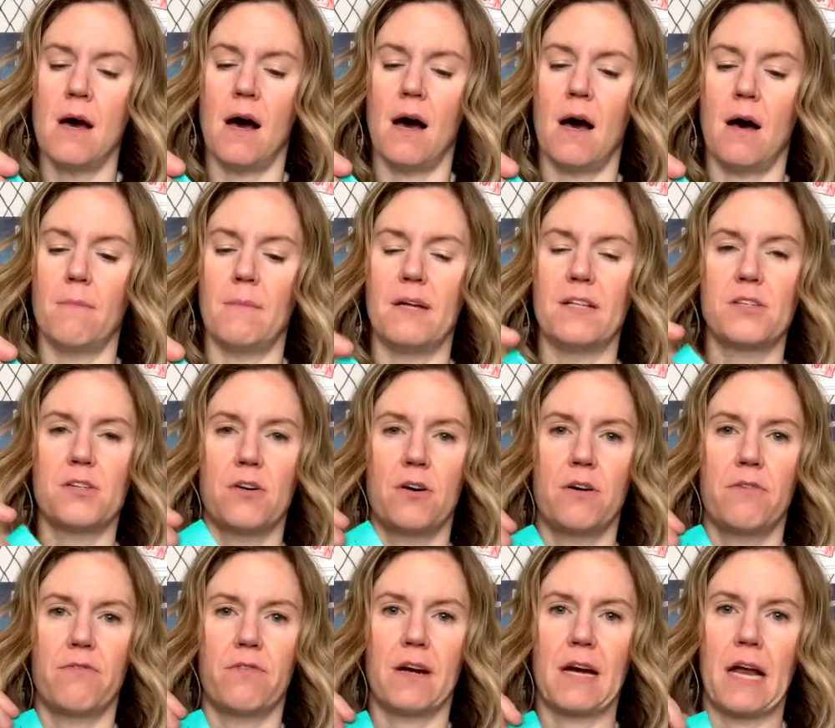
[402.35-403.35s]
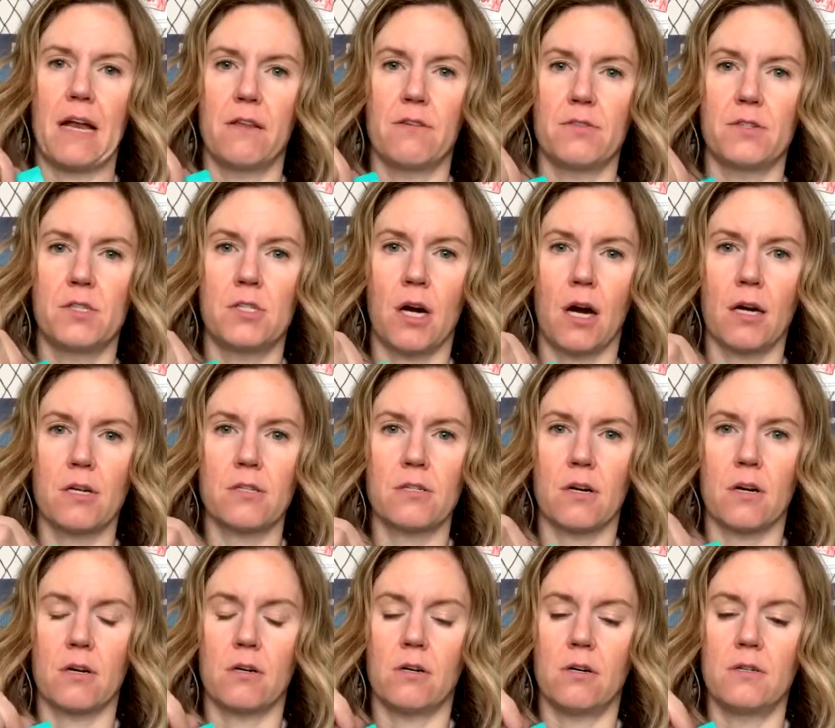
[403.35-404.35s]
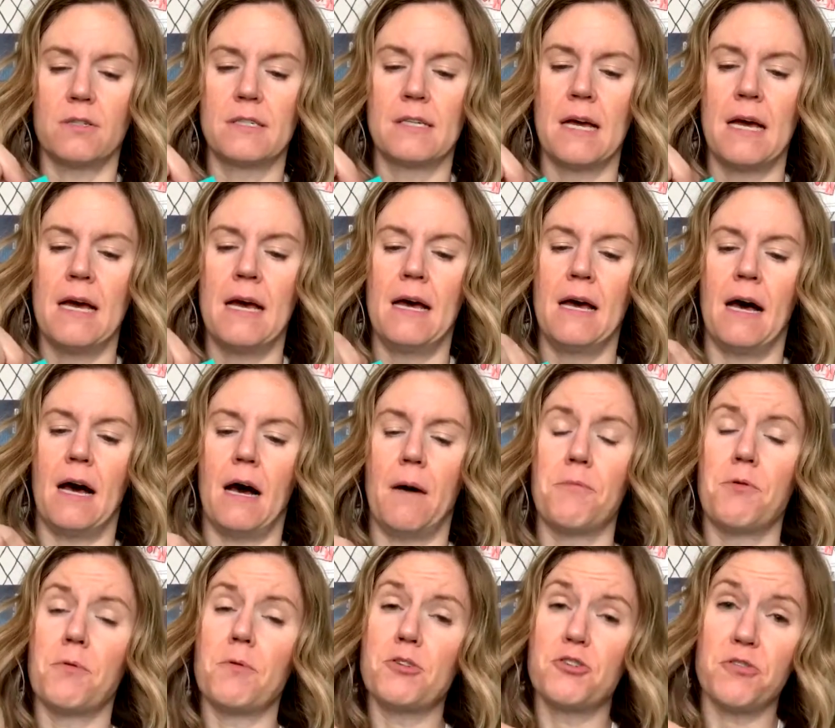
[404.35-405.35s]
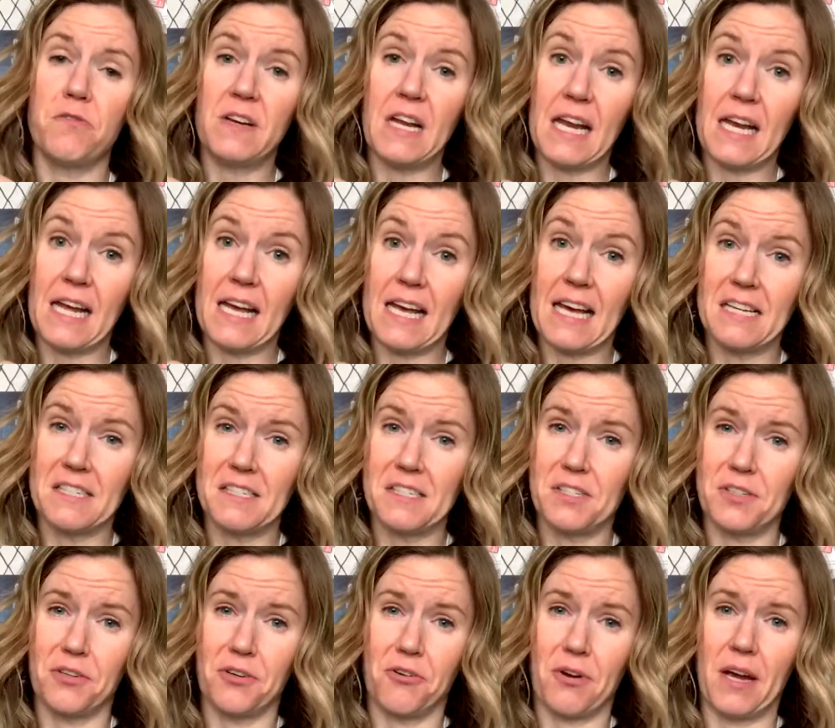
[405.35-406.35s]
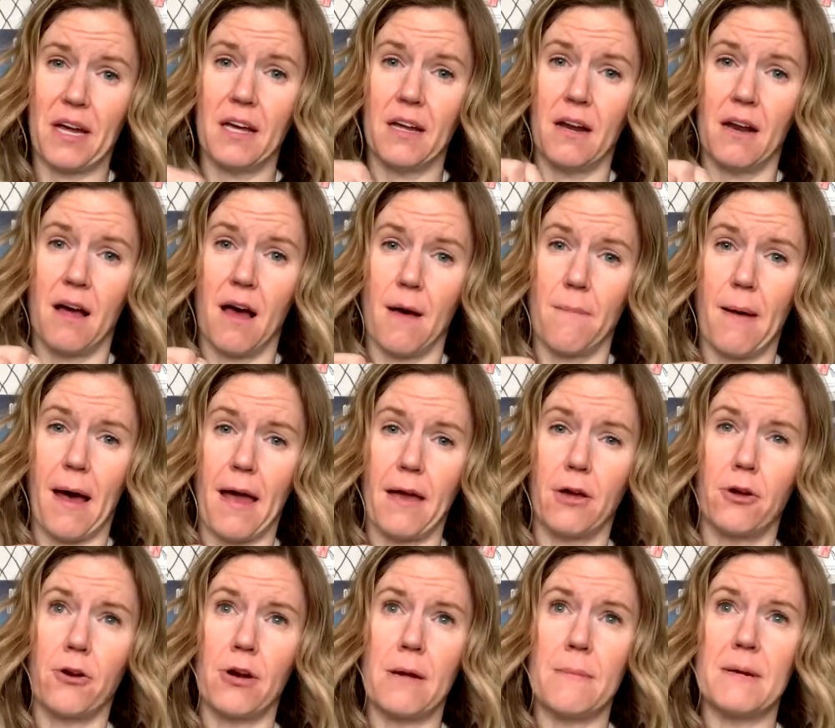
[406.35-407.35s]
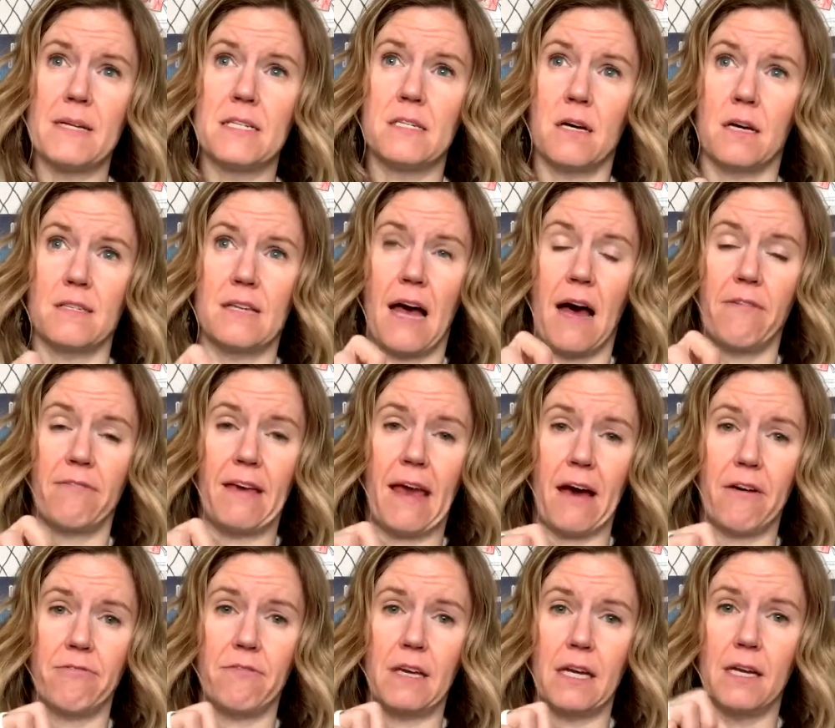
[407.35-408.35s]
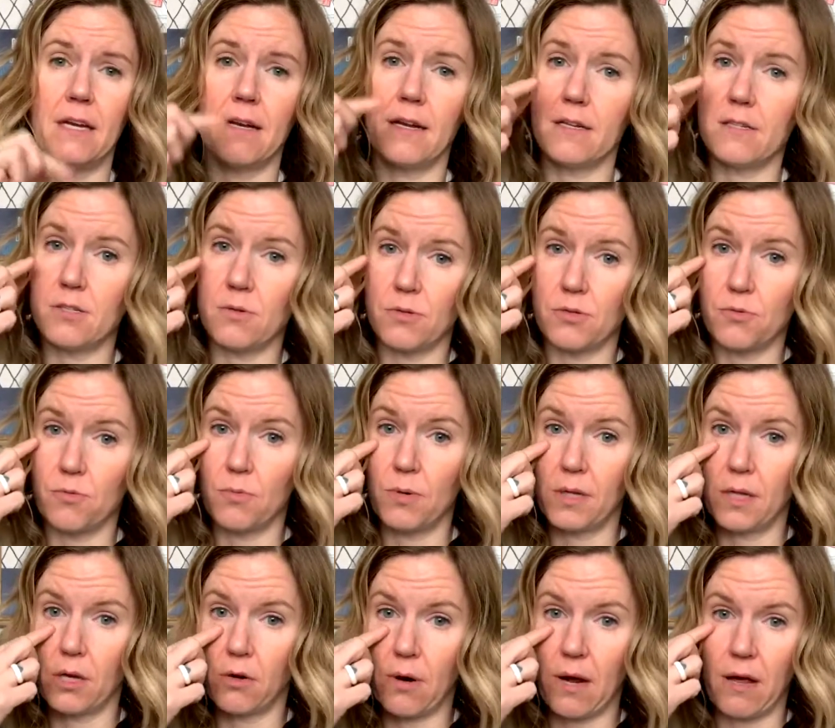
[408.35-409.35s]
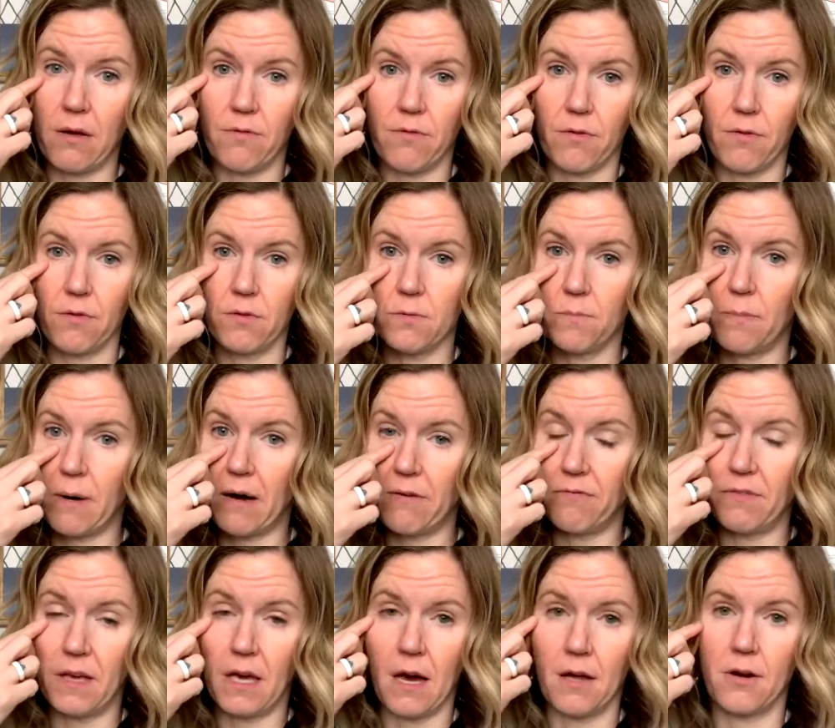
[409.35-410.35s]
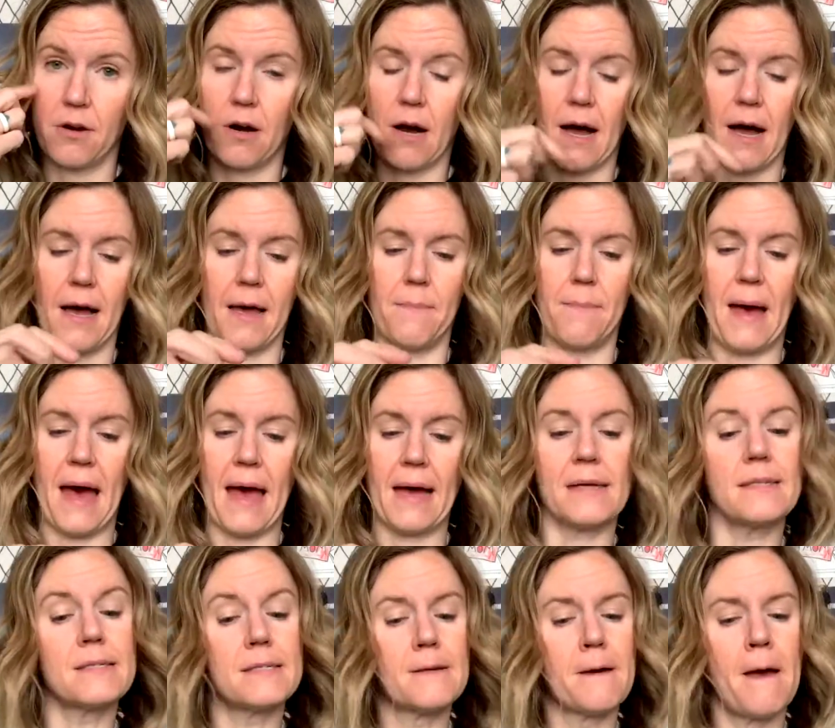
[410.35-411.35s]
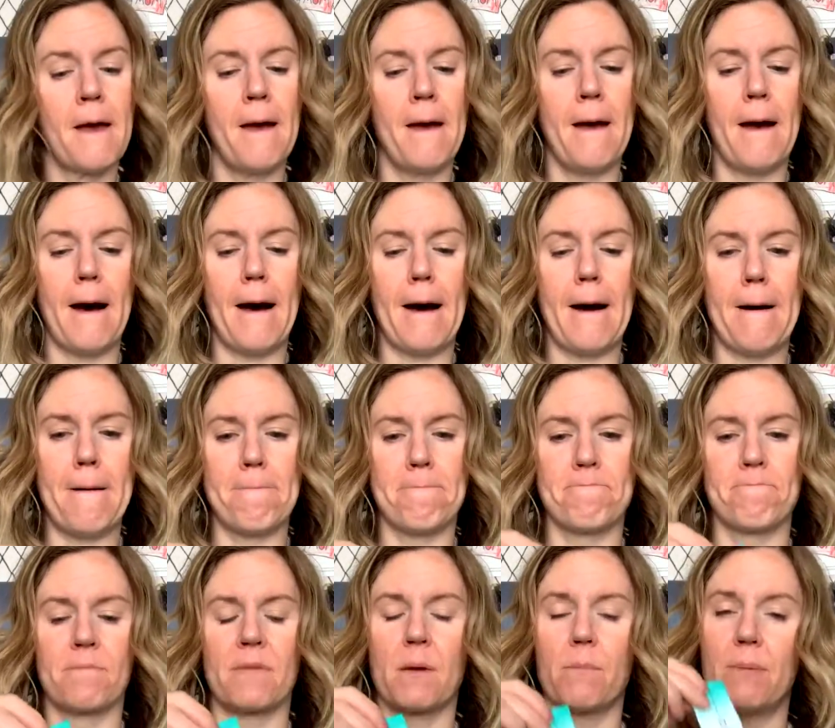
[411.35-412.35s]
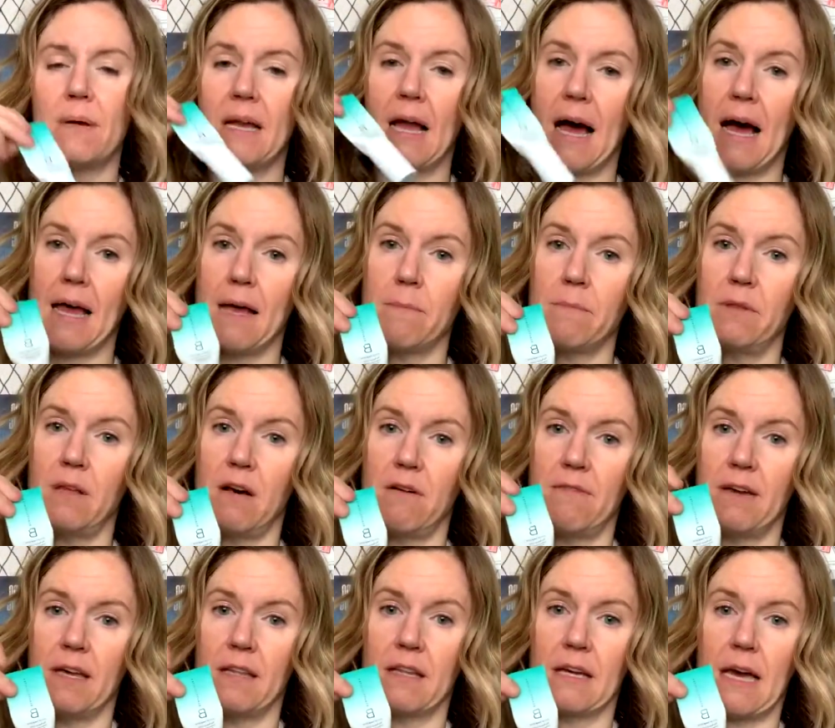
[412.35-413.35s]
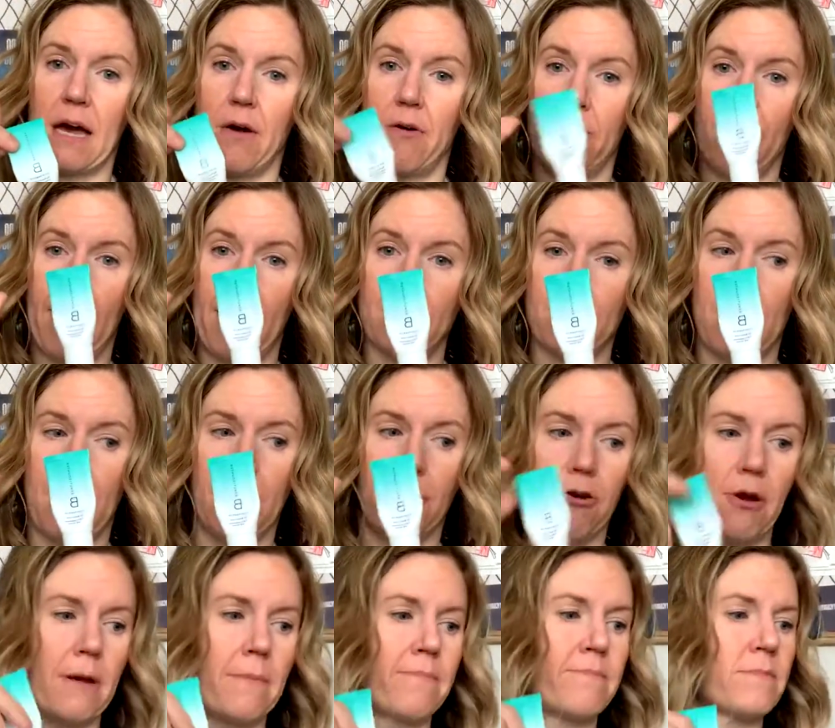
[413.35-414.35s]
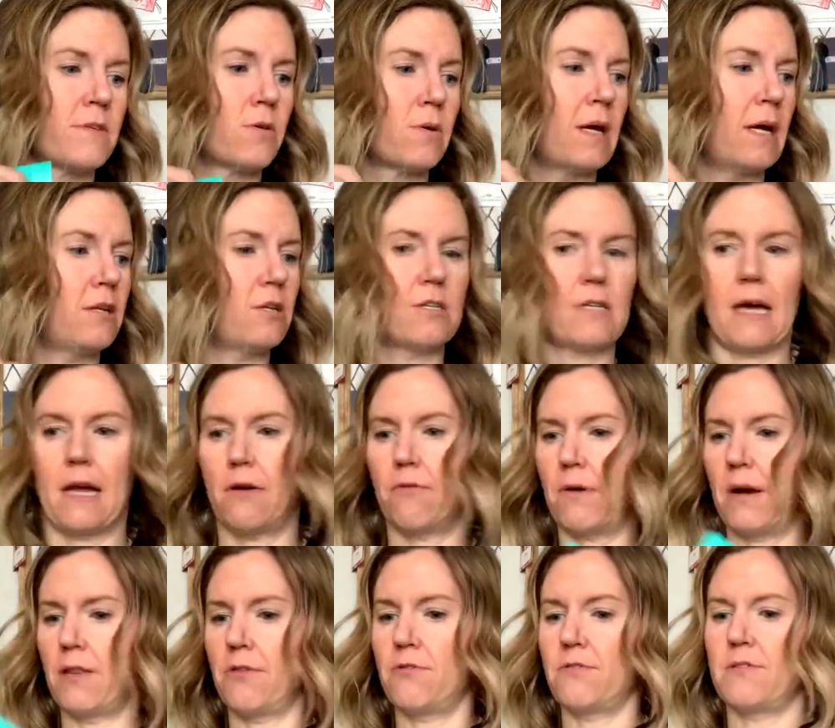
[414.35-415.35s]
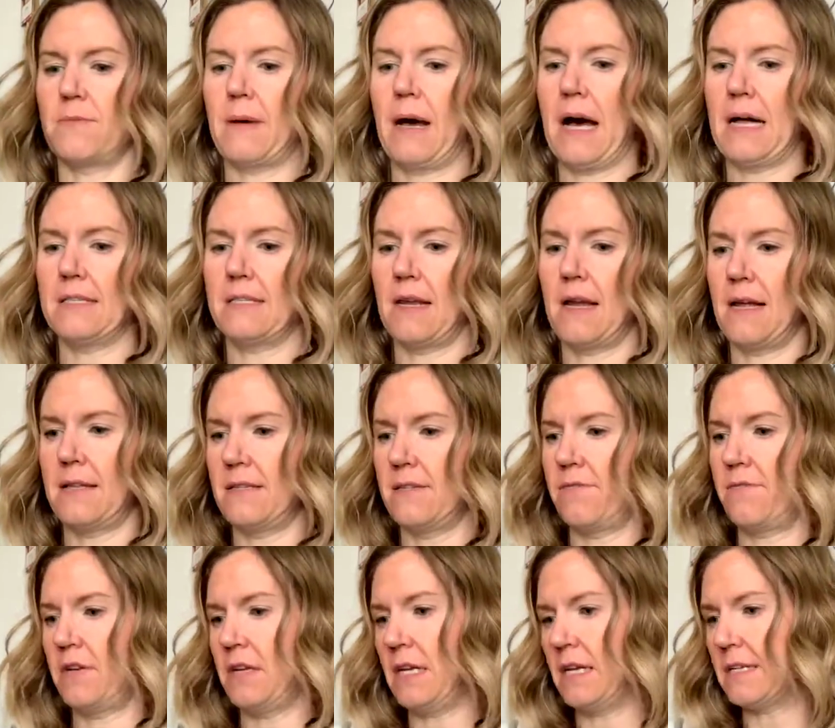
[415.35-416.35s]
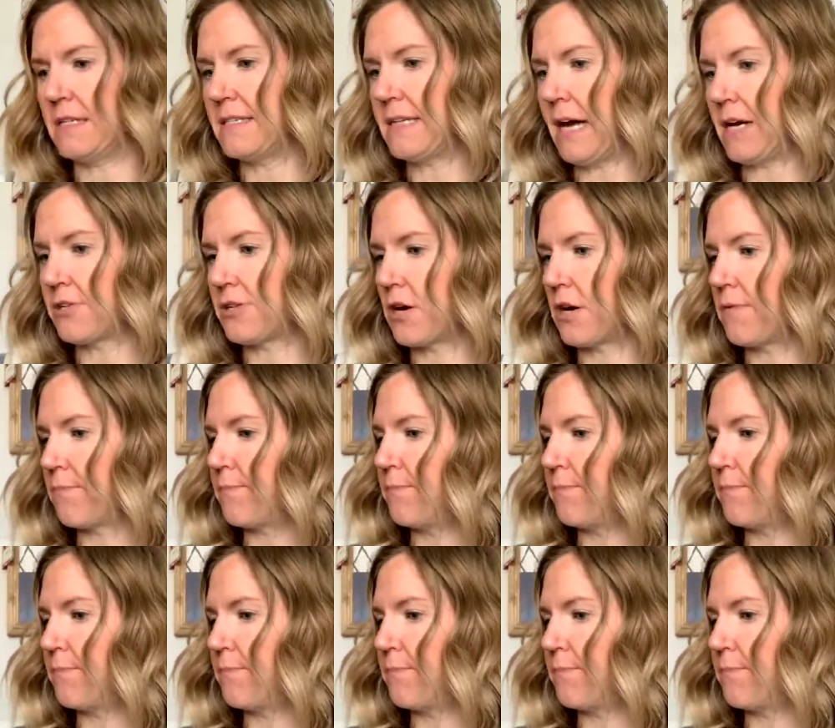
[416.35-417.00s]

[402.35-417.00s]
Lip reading: It's good for kind of those dark circles. The Rejuvenating is still a great eye cream. It does have caffeine in it, so it's really great for those puffy under eye bags. But I am loving the Countermatch eye cream. So again, just kind of running through some odds and ends if you need to